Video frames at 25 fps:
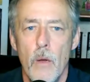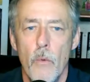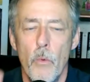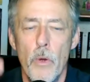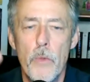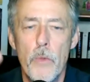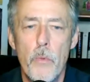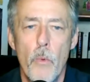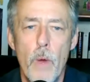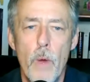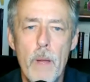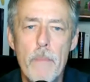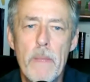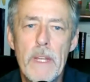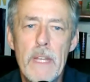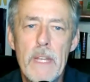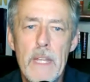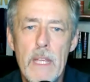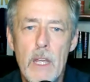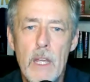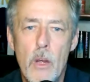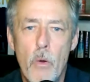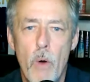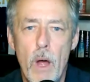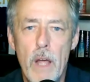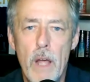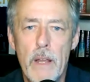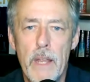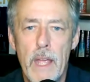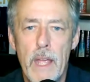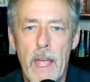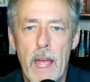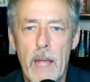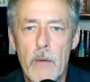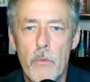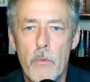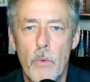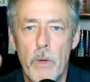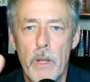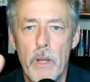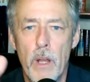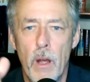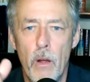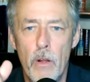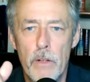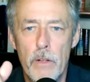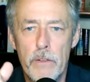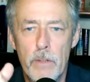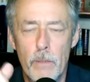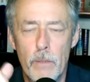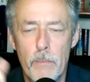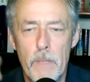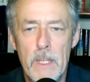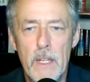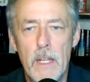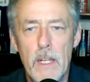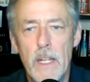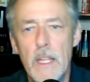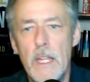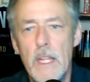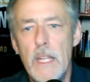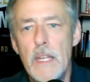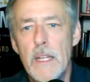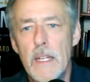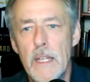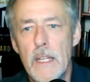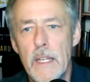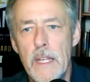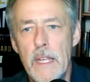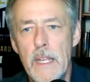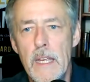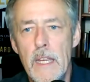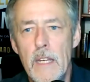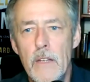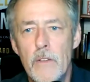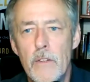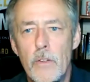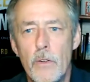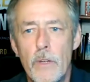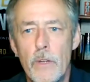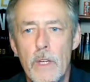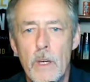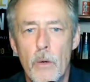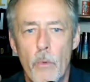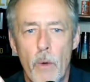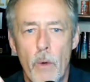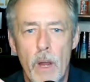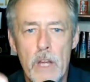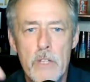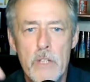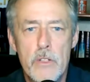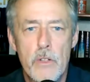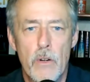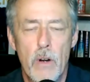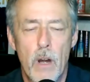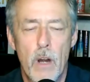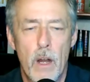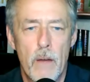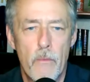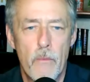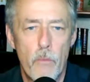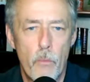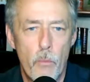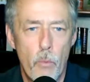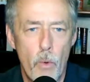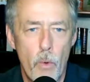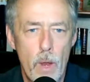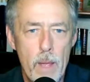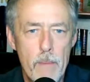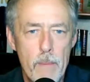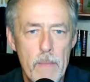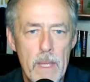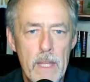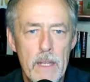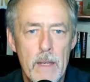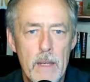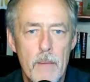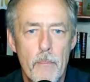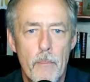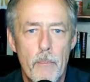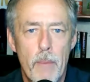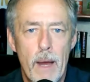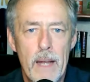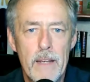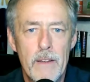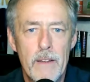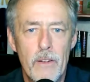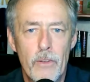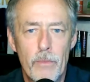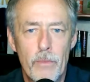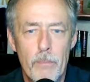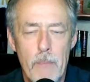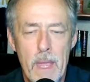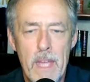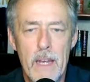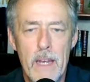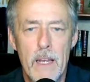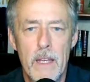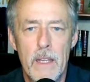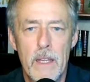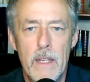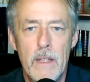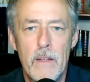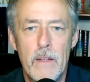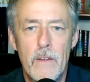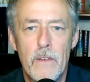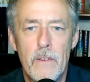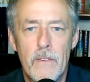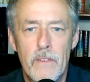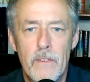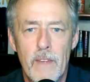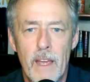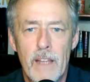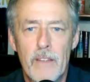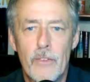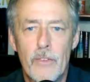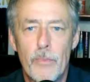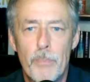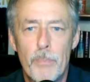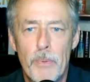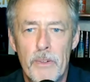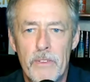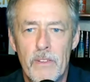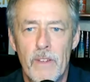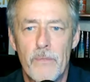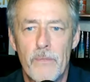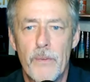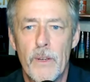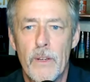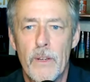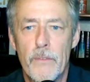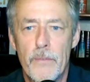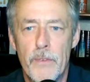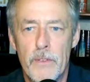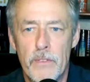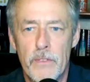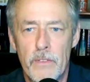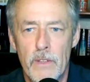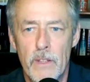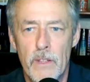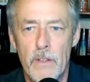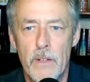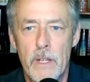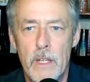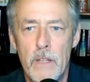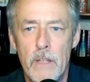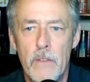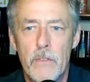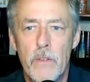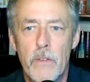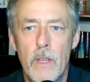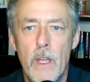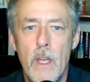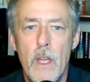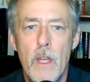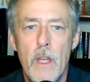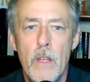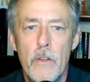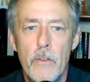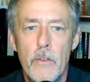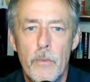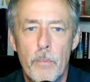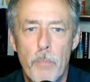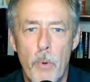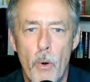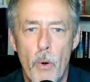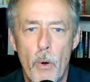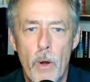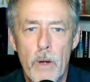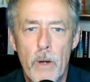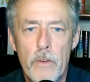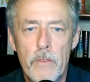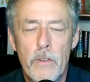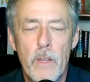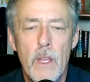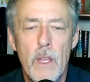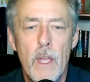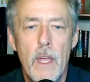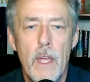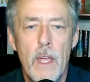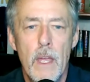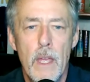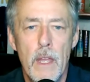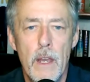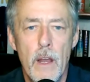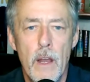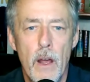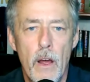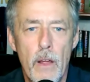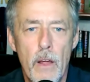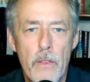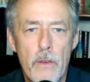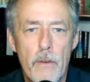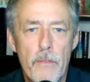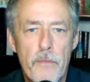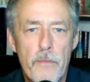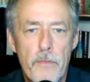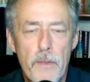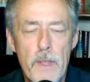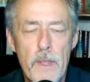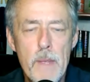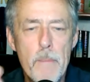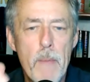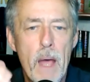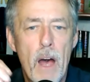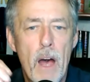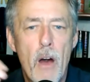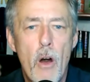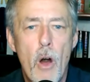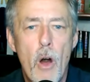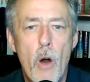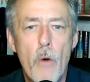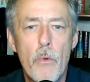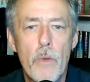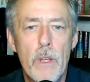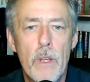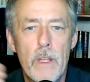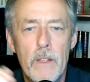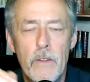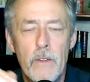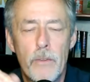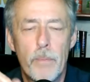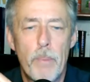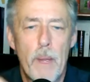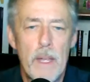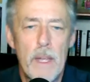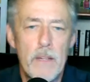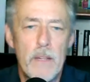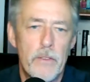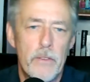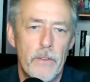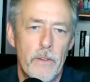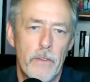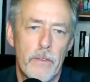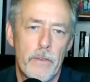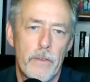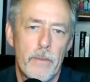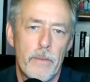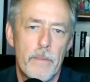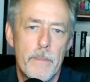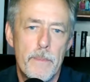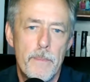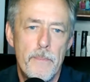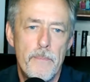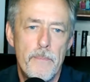With women, the Equality Act would ultimately lead to the erasure of women by dismantling sex-specific facilities, sports, and other female-only spaces.